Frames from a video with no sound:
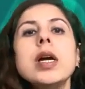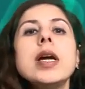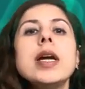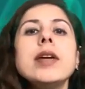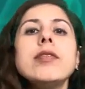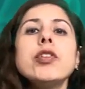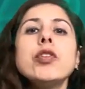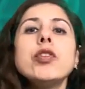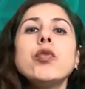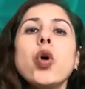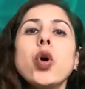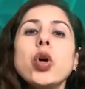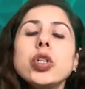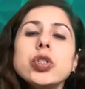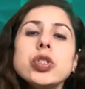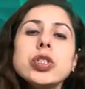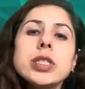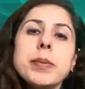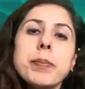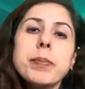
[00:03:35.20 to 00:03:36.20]
If you want
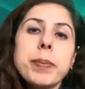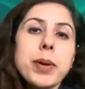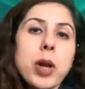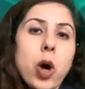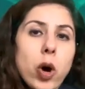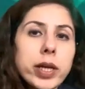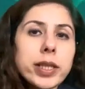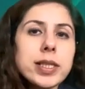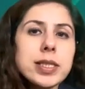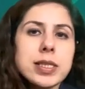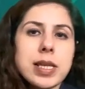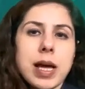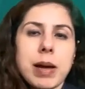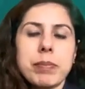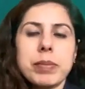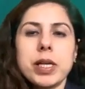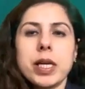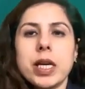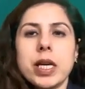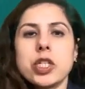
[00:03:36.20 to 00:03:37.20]
to deploy this
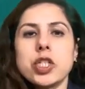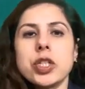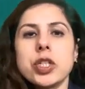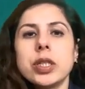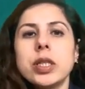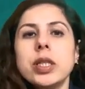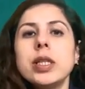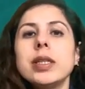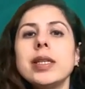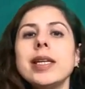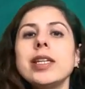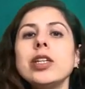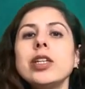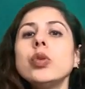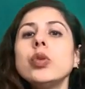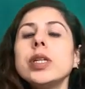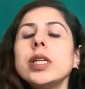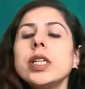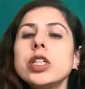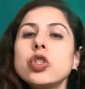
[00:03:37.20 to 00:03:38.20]
application, then you
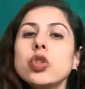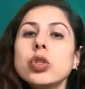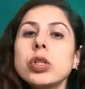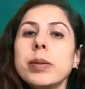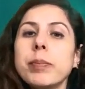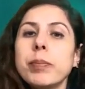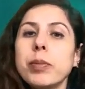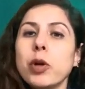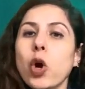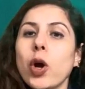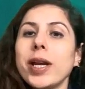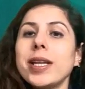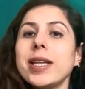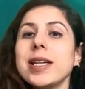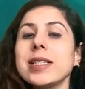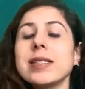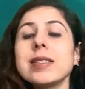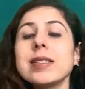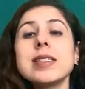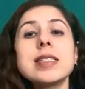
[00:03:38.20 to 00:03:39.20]
need to deploy it
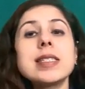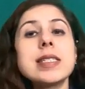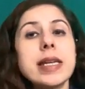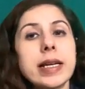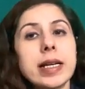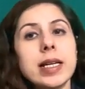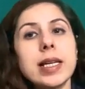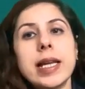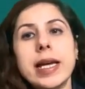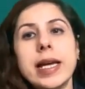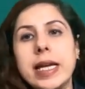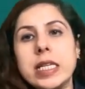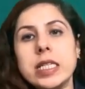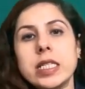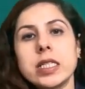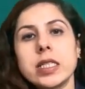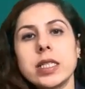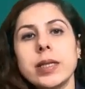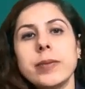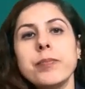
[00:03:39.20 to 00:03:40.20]
as a single
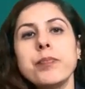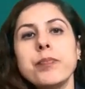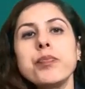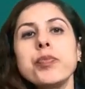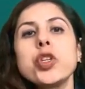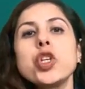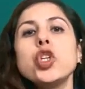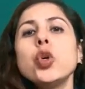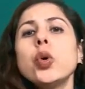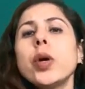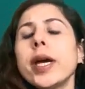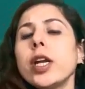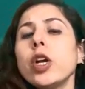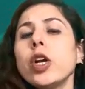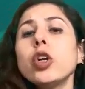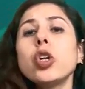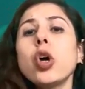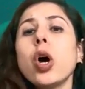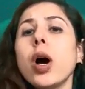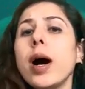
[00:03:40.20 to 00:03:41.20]
entity you
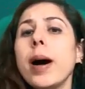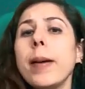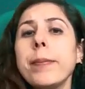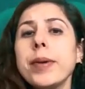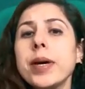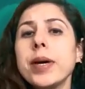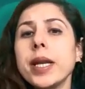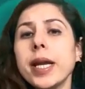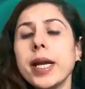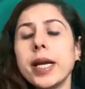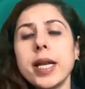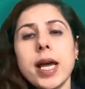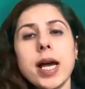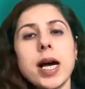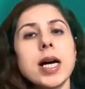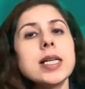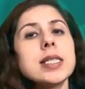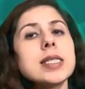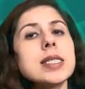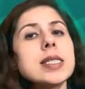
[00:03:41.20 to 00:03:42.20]
cannot upgrade
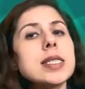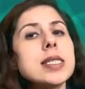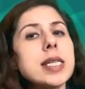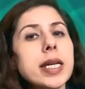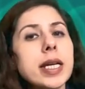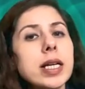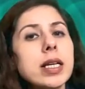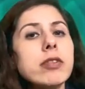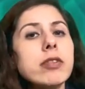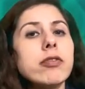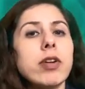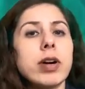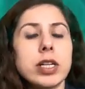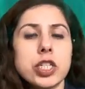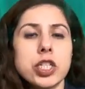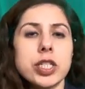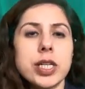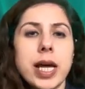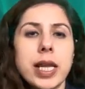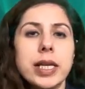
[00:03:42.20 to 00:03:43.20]
a single
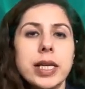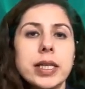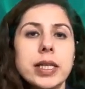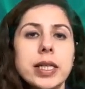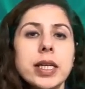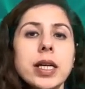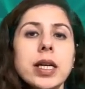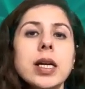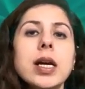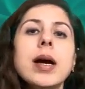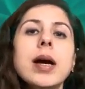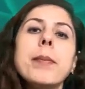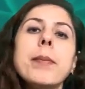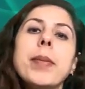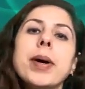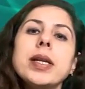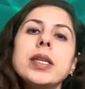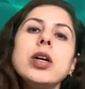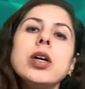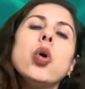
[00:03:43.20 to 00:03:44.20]
functionality
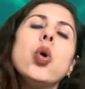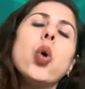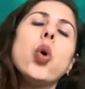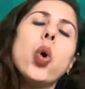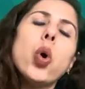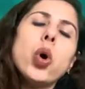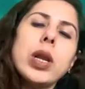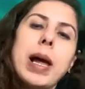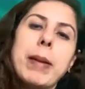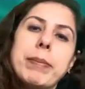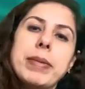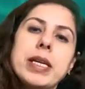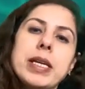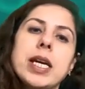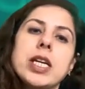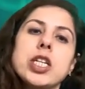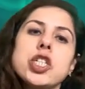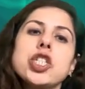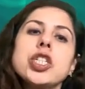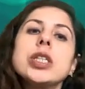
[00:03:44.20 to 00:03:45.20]
but the whole
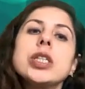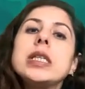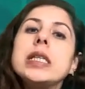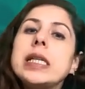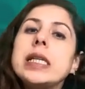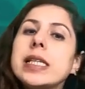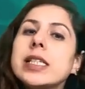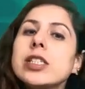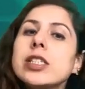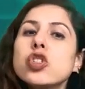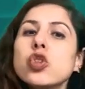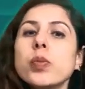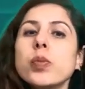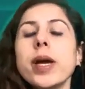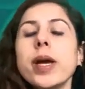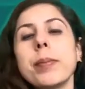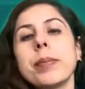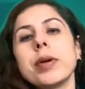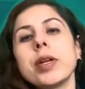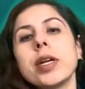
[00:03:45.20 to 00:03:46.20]
application needs to be
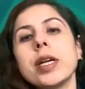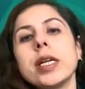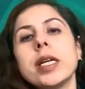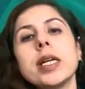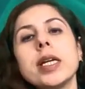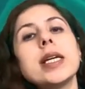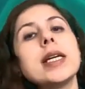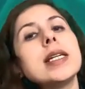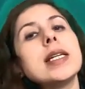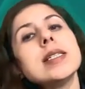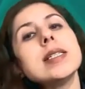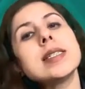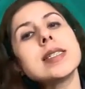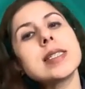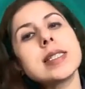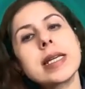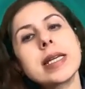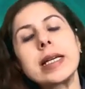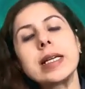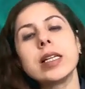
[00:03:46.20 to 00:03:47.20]
upgraded in a
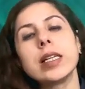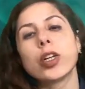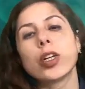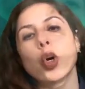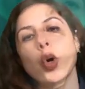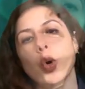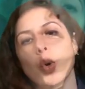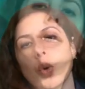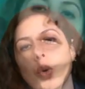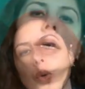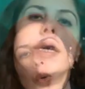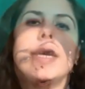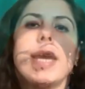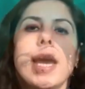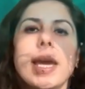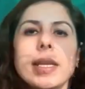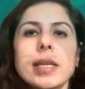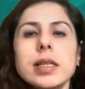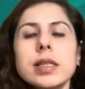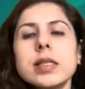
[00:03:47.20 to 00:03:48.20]
single go.
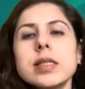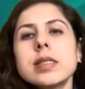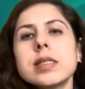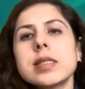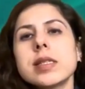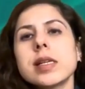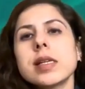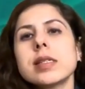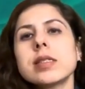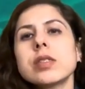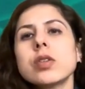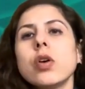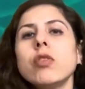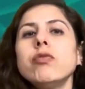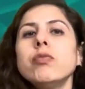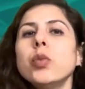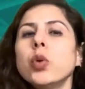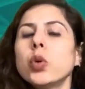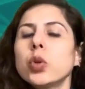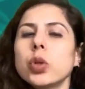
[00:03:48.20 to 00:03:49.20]
Characteristics of
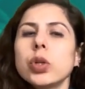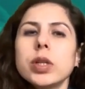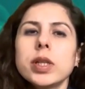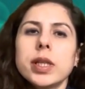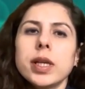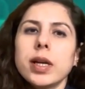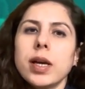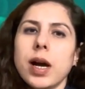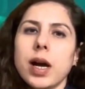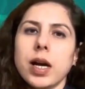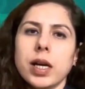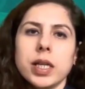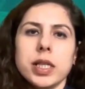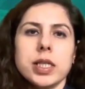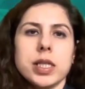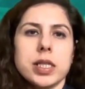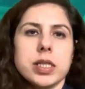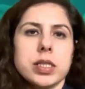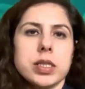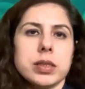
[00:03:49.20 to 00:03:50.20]
monolithic
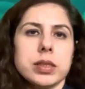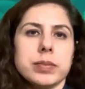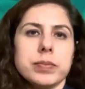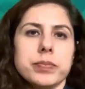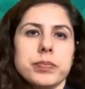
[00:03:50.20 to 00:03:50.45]
architecture.